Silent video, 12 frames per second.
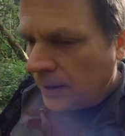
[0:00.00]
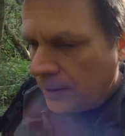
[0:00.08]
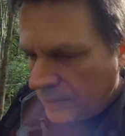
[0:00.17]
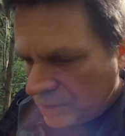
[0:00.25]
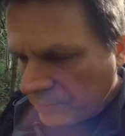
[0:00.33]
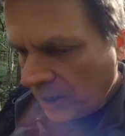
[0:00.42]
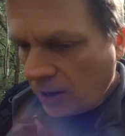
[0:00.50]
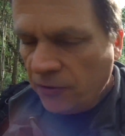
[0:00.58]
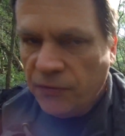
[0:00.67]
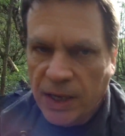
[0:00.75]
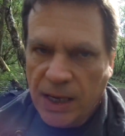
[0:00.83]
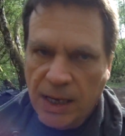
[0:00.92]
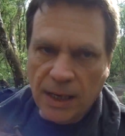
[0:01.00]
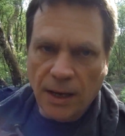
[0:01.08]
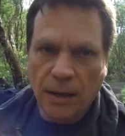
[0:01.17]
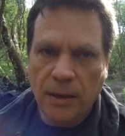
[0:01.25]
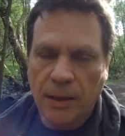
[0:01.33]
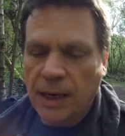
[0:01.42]
It's part of
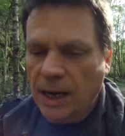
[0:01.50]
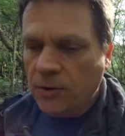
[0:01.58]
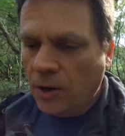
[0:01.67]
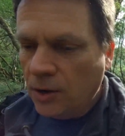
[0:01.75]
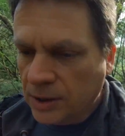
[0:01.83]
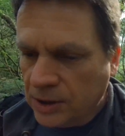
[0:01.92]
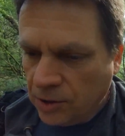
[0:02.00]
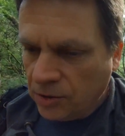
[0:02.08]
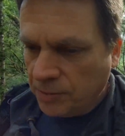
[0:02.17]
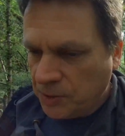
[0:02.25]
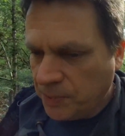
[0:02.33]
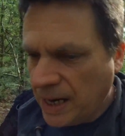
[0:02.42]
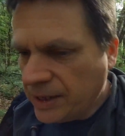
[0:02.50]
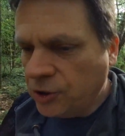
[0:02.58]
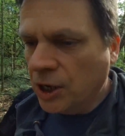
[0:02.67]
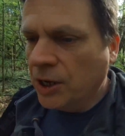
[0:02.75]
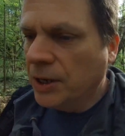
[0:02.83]
the Alcoholics Anonymous pledge.